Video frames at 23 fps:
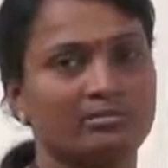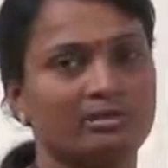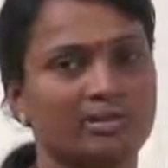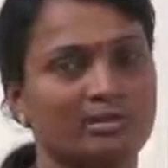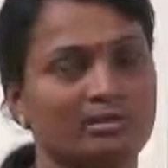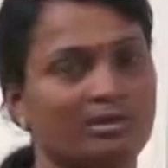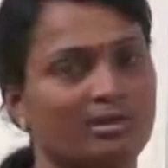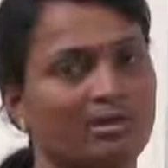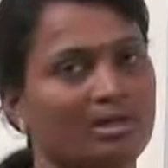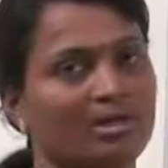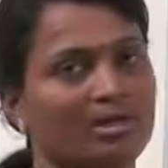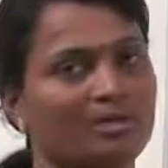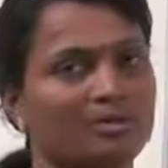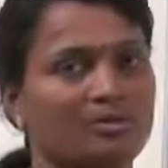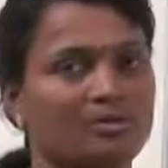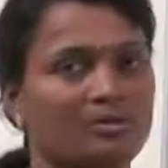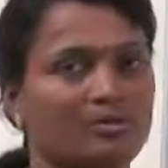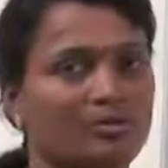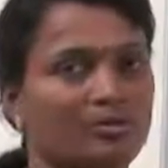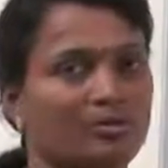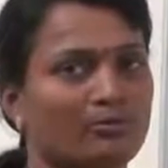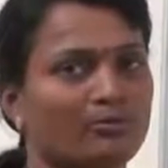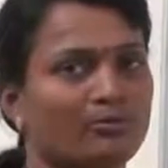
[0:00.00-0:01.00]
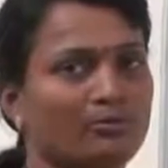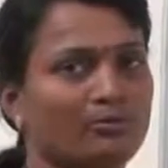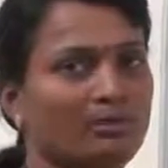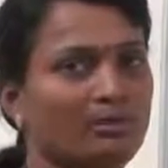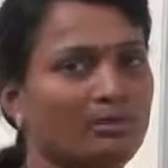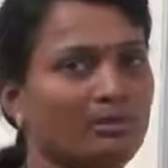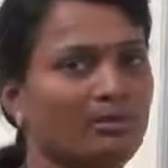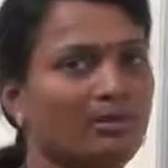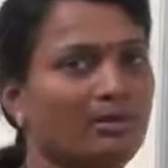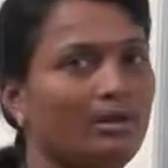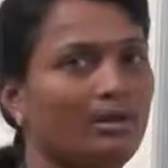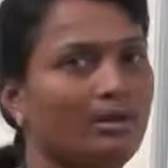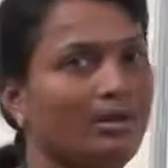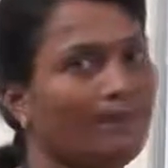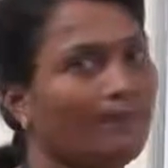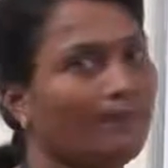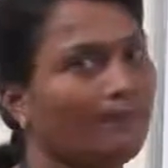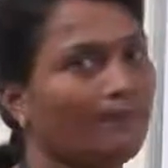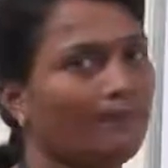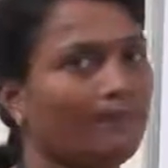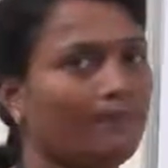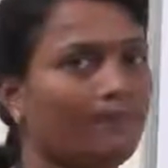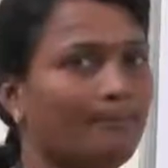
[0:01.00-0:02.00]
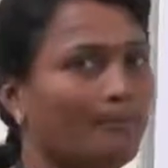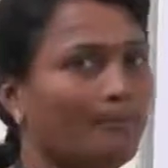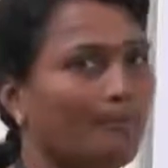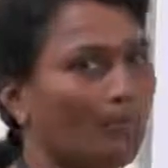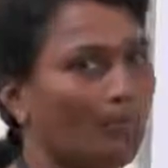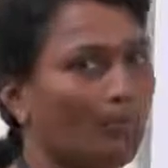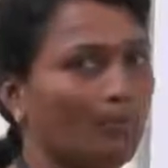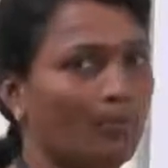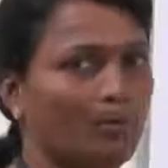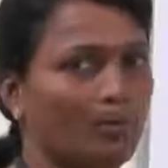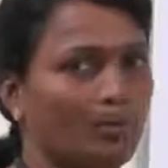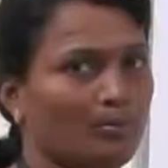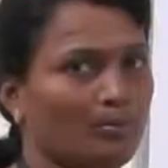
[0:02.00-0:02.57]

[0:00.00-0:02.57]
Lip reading: generalized code for pop